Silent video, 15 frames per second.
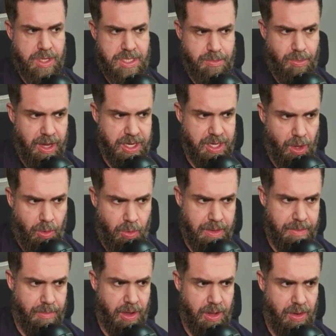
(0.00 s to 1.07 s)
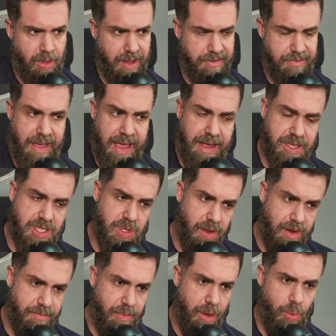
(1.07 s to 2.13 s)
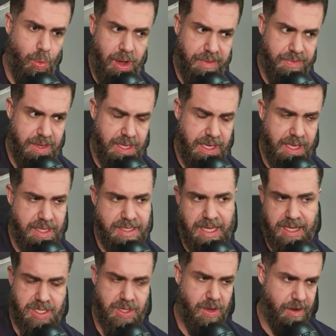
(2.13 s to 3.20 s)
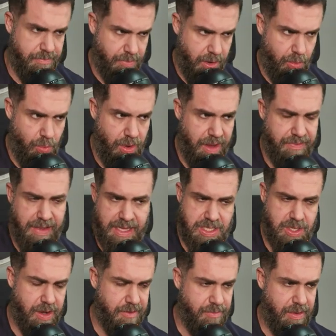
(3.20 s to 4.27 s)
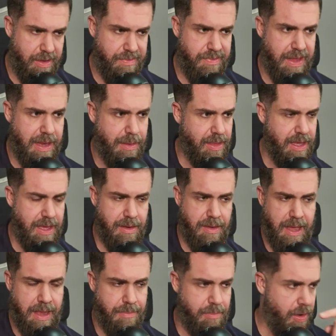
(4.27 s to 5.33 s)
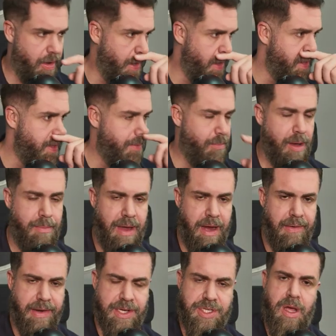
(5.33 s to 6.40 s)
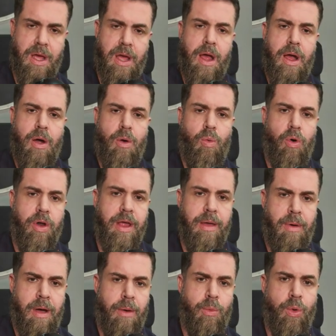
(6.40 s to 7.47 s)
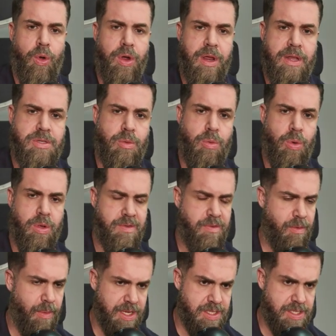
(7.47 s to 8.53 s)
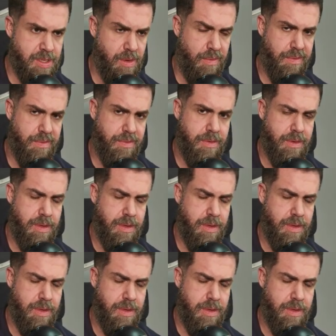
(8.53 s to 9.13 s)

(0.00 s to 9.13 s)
my goal in my life outside of my wife and kids, outside of my wife, outside of my family and my marriage? What am I working towards for myself?